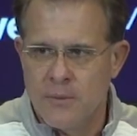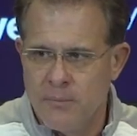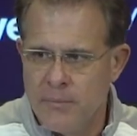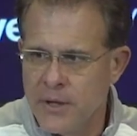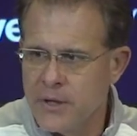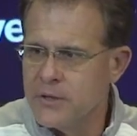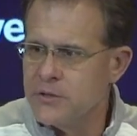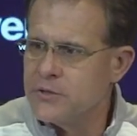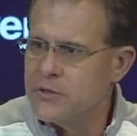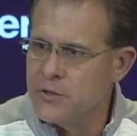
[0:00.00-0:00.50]

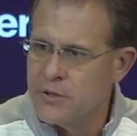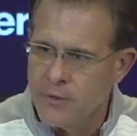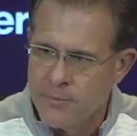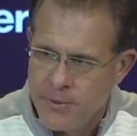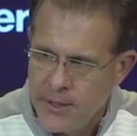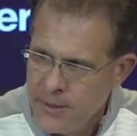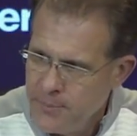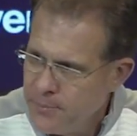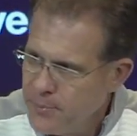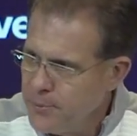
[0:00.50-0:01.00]
making sure the
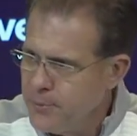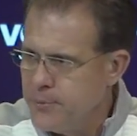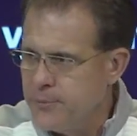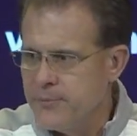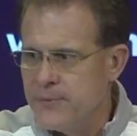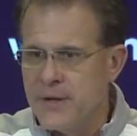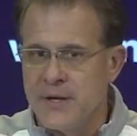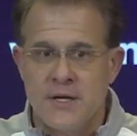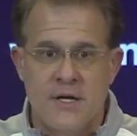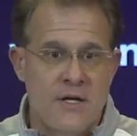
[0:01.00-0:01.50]
people
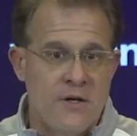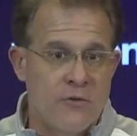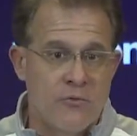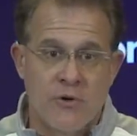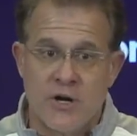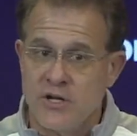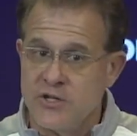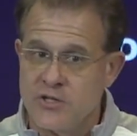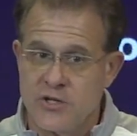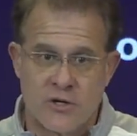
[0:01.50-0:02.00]
that need to
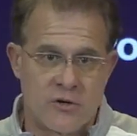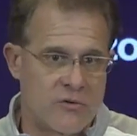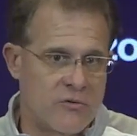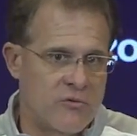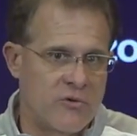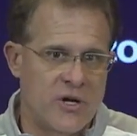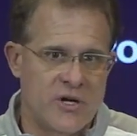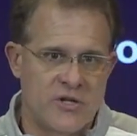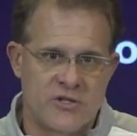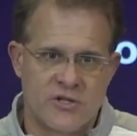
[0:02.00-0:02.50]
redshirt
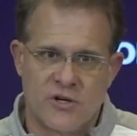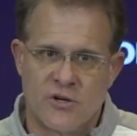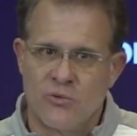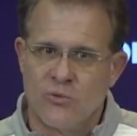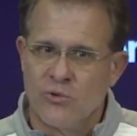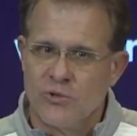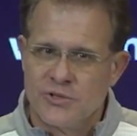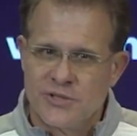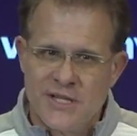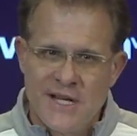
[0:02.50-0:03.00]
will redshirt.
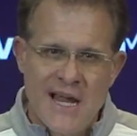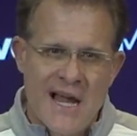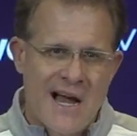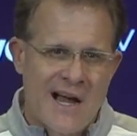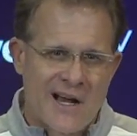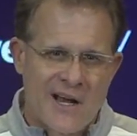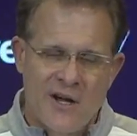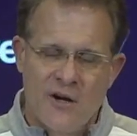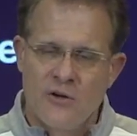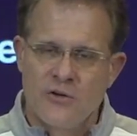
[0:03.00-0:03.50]
We'll see how
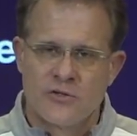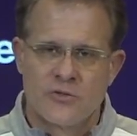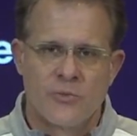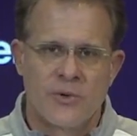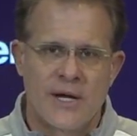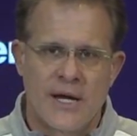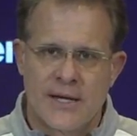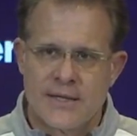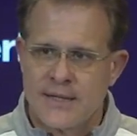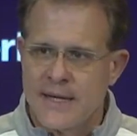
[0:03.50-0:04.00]
it goes. We
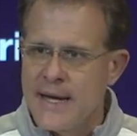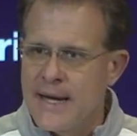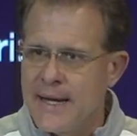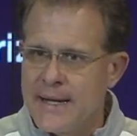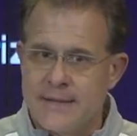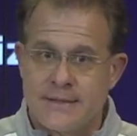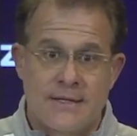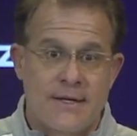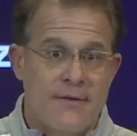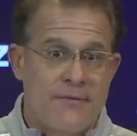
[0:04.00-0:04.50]
got
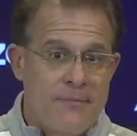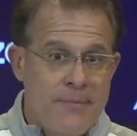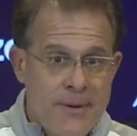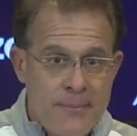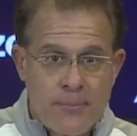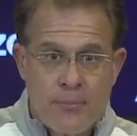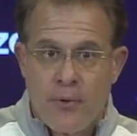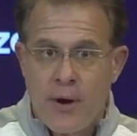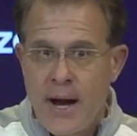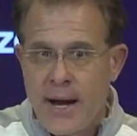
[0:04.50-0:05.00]
guys that have
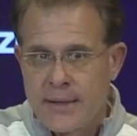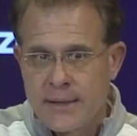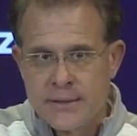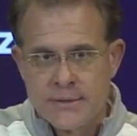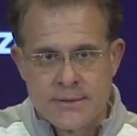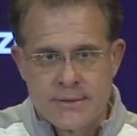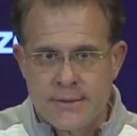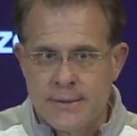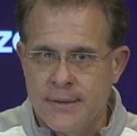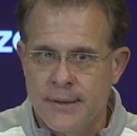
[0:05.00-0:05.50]
been
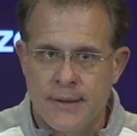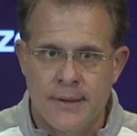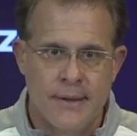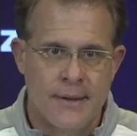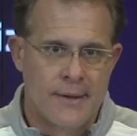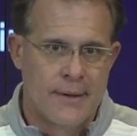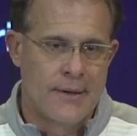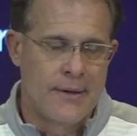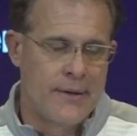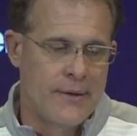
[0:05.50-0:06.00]
practicing,
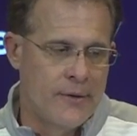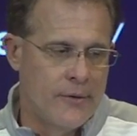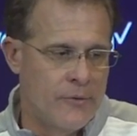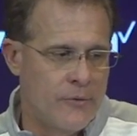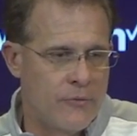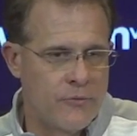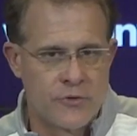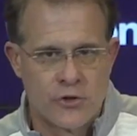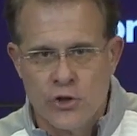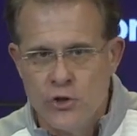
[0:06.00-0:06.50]
you
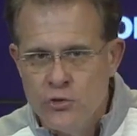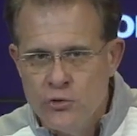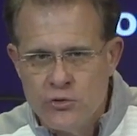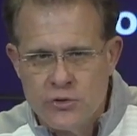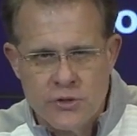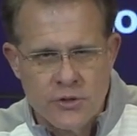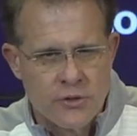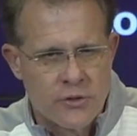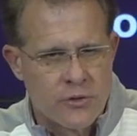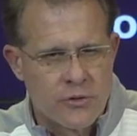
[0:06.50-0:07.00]
know,
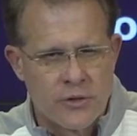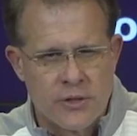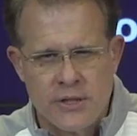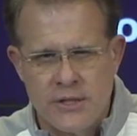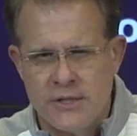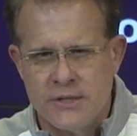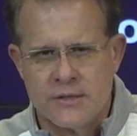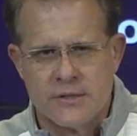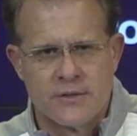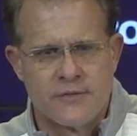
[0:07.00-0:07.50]
twos and
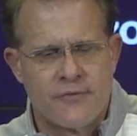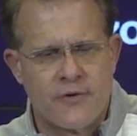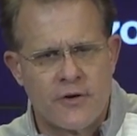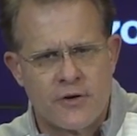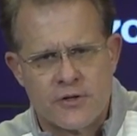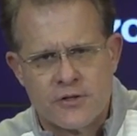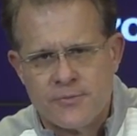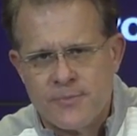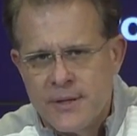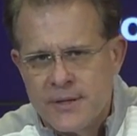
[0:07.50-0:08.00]
threes as far
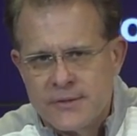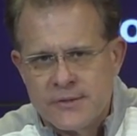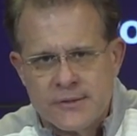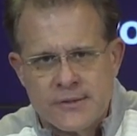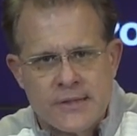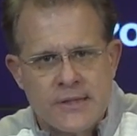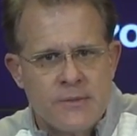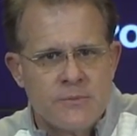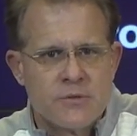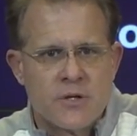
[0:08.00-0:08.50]
as special
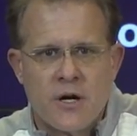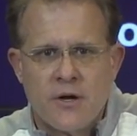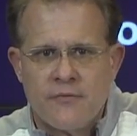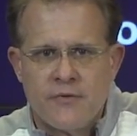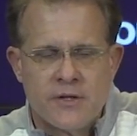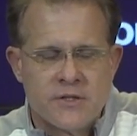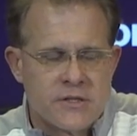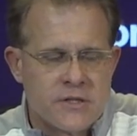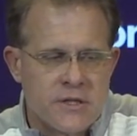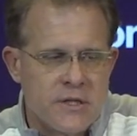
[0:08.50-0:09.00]
teams,
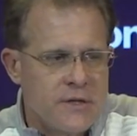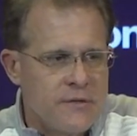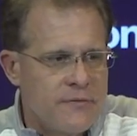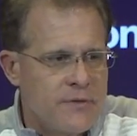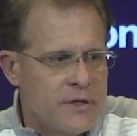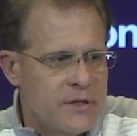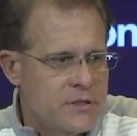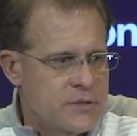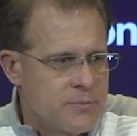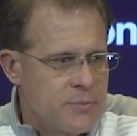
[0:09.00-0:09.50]
offense and
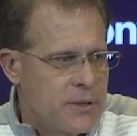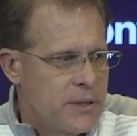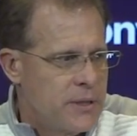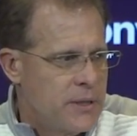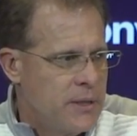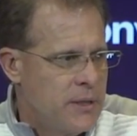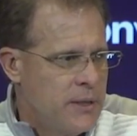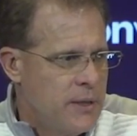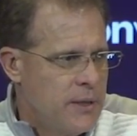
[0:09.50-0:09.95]
defense, but